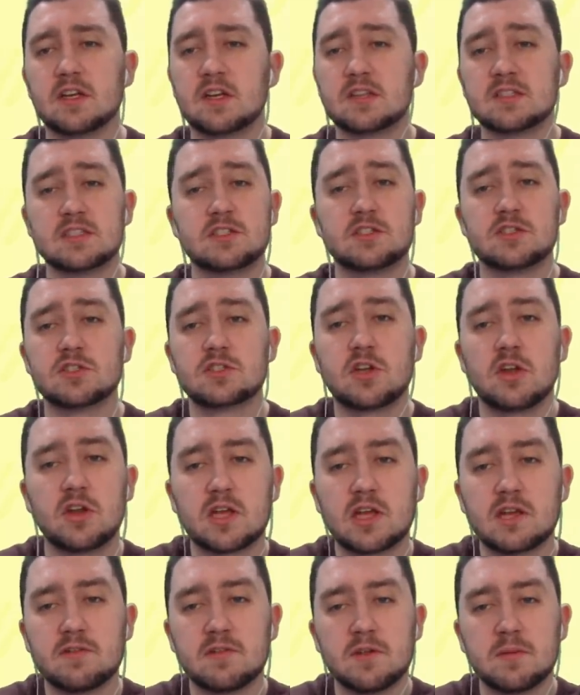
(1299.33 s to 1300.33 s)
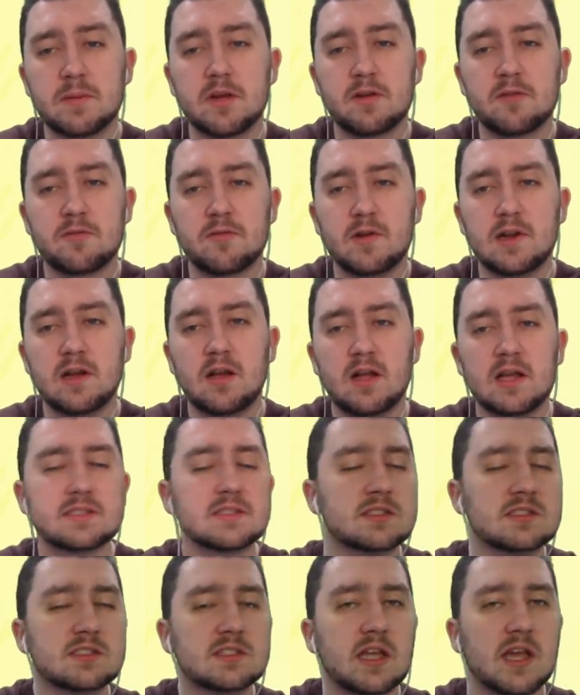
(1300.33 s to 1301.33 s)
because he's just kind of given a bit of free
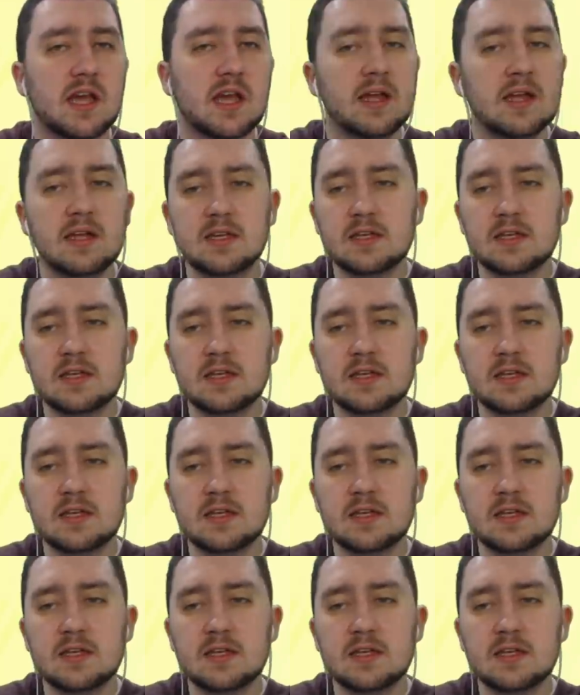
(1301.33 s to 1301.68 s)
license there.